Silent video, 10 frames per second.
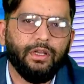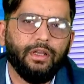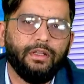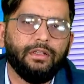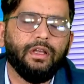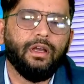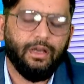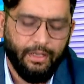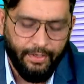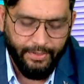in
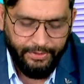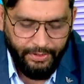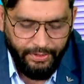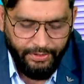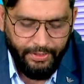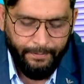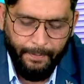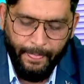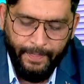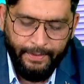research,
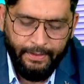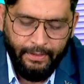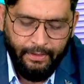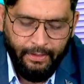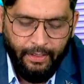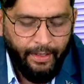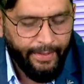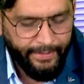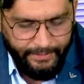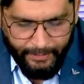
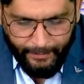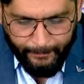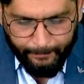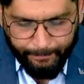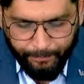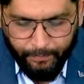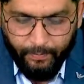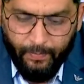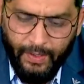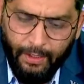etc.
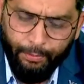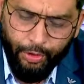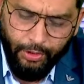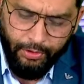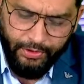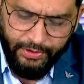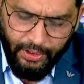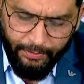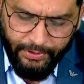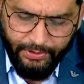Moving on to the
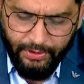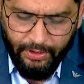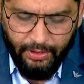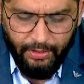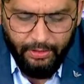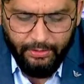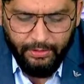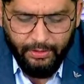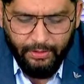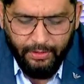syllabus,
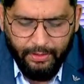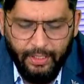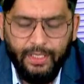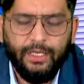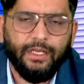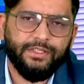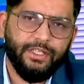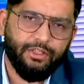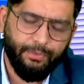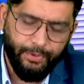Karnataka State
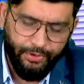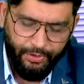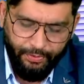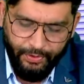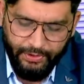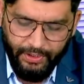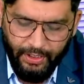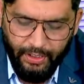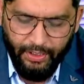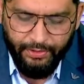Open
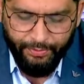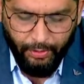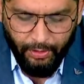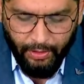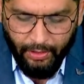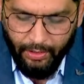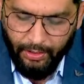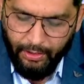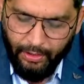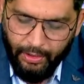University is following
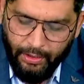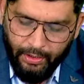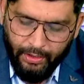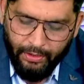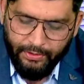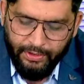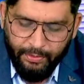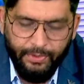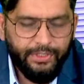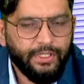
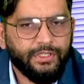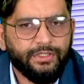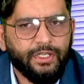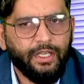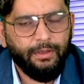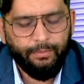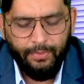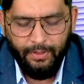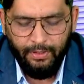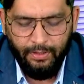CBCS scheme
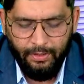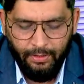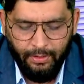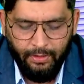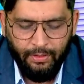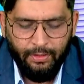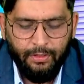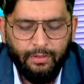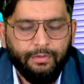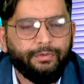
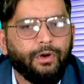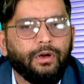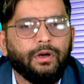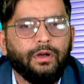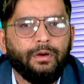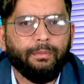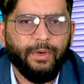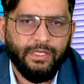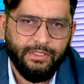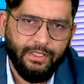for
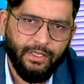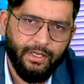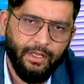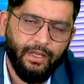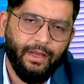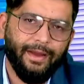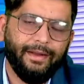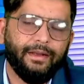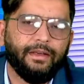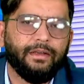master degree and